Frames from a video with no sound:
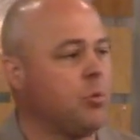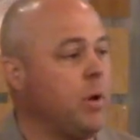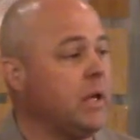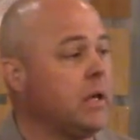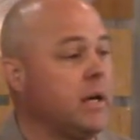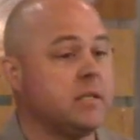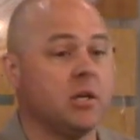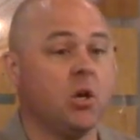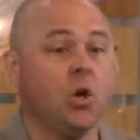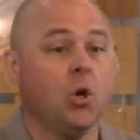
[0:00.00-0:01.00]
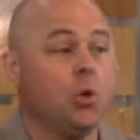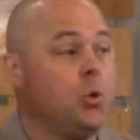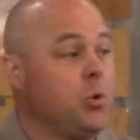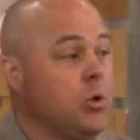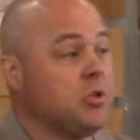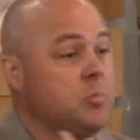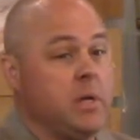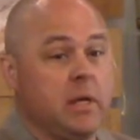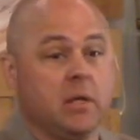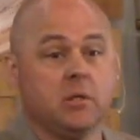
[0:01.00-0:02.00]
You're recognizing who you're
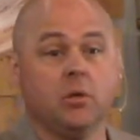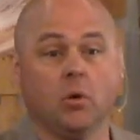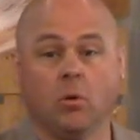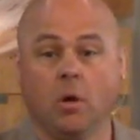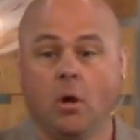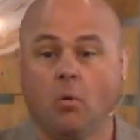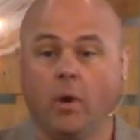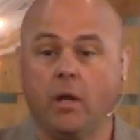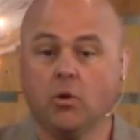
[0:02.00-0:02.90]
speaking to, right?